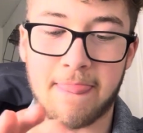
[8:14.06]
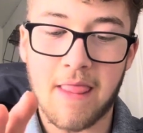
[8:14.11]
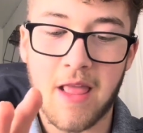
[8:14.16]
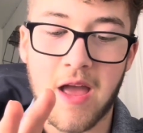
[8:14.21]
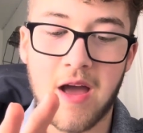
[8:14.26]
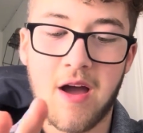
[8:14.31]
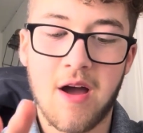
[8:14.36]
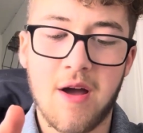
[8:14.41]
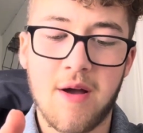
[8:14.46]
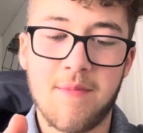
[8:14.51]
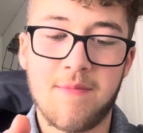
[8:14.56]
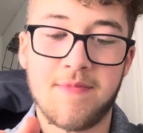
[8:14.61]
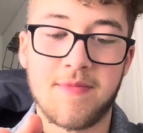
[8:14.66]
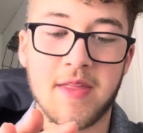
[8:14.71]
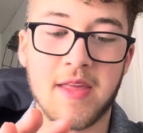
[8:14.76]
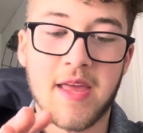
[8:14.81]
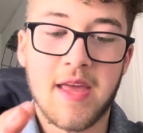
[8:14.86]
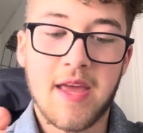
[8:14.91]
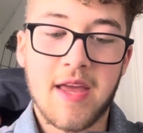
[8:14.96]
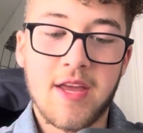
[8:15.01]
you
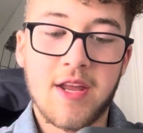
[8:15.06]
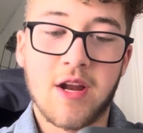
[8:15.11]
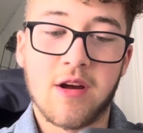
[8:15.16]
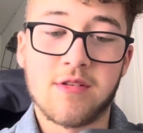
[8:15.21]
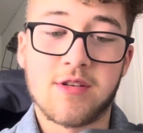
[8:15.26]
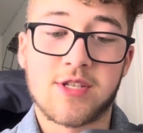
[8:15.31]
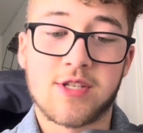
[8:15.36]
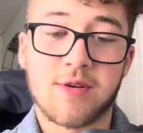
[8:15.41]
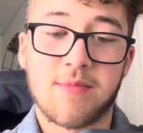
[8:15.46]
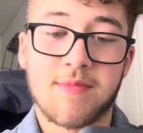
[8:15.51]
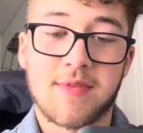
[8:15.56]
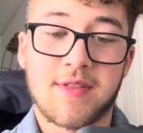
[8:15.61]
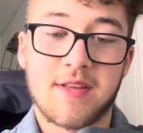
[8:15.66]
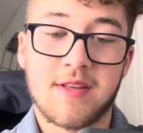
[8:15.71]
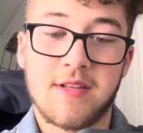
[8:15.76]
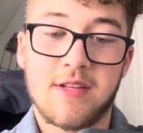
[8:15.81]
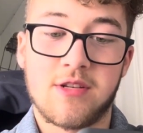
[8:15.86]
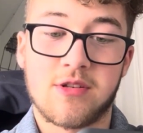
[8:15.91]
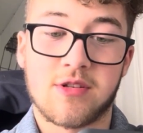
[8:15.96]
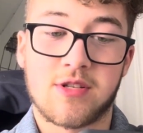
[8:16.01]
know,
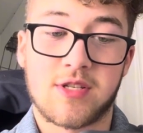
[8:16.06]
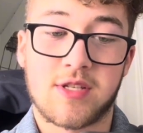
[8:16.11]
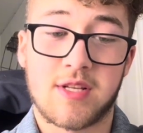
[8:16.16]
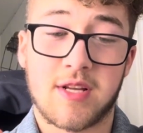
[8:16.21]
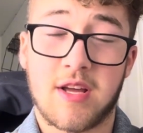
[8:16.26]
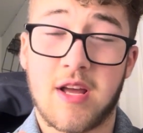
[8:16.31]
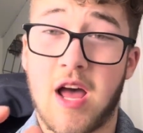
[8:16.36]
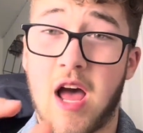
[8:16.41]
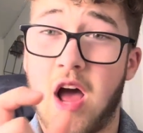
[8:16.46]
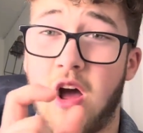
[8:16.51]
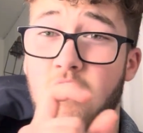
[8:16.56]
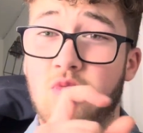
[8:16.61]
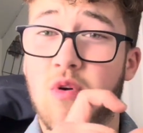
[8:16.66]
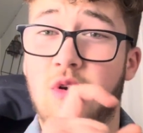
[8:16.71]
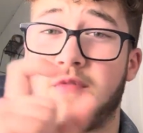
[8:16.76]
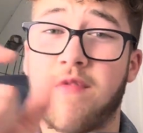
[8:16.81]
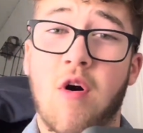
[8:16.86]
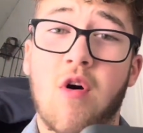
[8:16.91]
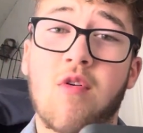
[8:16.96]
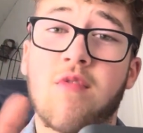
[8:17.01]
something just
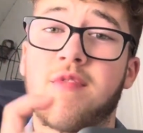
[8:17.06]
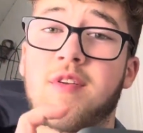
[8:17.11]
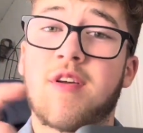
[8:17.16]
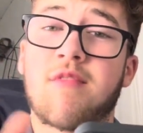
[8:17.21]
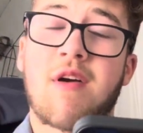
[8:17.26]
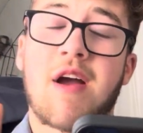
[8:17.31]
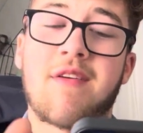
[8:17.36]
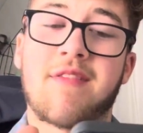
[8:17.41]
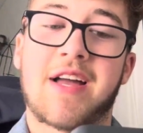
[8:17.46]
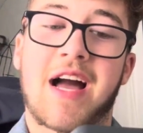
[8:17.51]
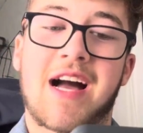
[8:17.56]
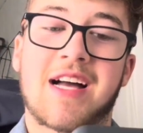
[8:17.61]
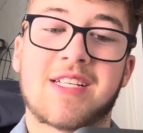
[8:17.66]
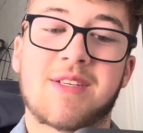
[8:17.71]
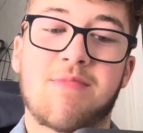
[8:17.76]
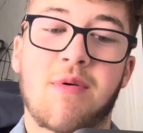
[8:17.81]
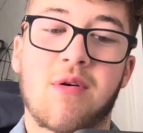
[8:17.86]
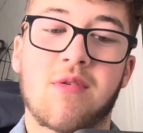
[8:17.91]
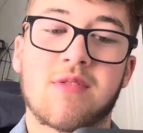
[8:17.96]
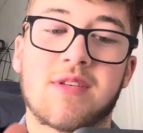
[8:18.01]
revolving around cash
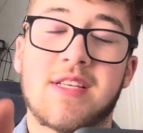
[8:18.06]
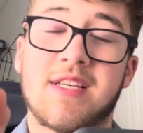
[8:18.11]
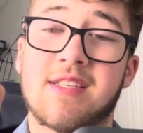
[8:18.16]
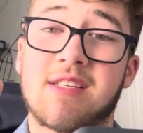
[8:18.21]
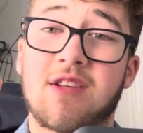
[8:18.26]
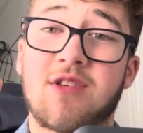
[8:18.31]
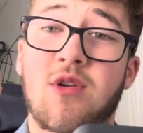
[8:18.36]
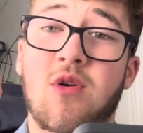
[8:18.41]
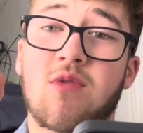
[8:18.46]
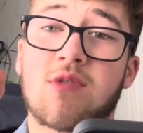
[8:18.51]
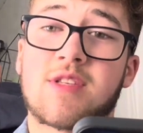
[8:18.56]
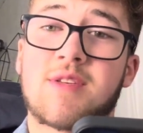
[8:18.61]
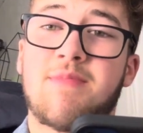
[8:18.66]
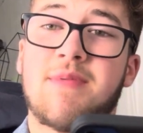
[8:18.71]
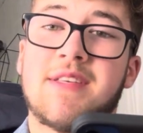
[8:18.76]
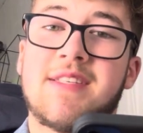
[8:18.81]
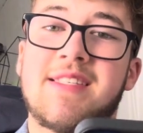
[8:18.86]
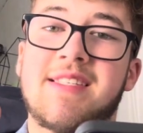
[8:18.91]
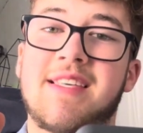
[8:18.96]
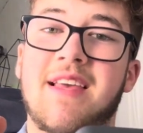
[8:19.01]
boxes and not
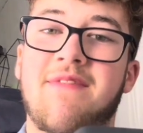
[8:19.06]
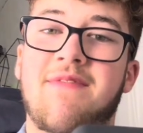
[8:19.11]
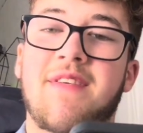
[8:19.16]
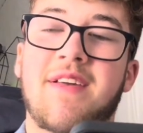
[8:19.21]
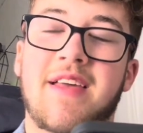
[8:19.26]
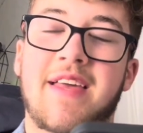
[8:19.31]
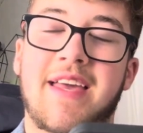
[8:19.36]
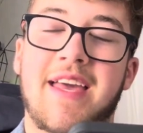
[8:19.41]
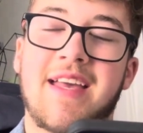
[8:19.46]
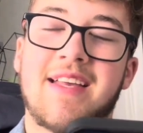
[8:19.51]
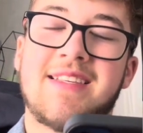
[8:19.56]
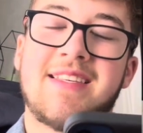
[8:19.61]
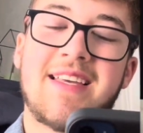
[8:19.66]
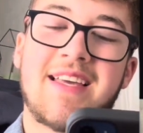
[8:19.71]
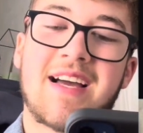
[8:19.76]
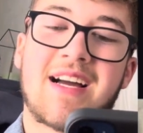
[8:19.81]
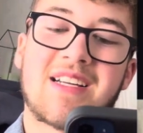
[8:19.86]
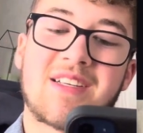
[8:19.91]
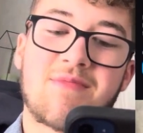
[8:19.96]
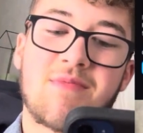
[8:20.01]
specific Kitty
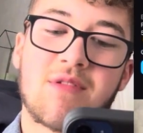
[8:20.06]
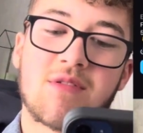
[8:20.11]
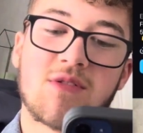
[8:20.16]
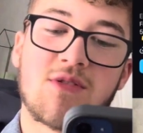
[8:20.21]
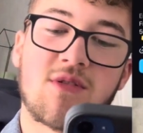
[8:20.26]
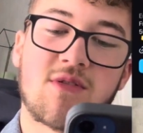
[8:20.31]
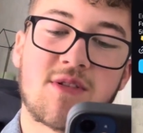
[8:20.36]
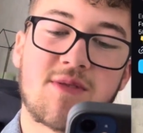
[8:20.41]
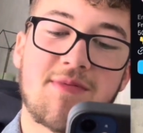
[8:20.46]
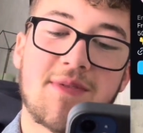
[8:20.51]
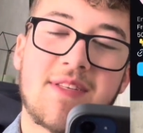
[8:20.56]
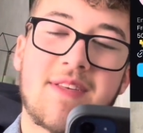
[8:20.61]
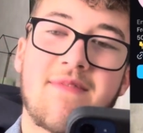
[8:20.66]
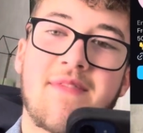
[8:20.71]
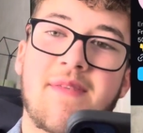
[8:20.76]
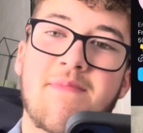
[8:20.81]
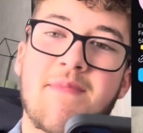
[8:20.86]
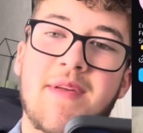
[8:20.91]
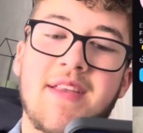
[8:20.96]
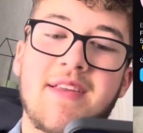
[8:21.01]
cash box, not
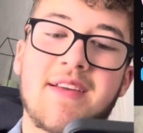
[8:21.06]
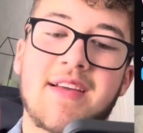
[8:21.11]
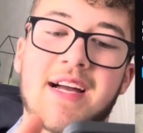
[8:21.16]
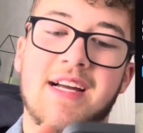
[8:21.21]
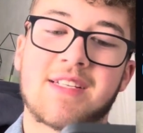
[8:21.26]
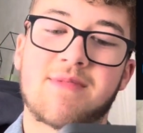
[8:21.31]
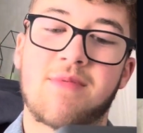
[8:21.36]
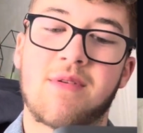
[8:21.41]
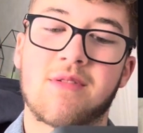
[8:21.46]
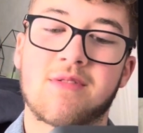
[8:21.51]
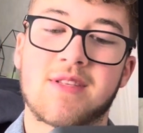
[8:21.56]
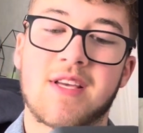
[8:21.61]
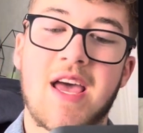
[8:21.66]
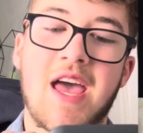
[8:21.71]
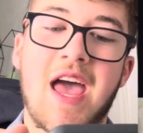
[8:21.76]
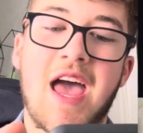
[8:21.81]
specific Minion cash box.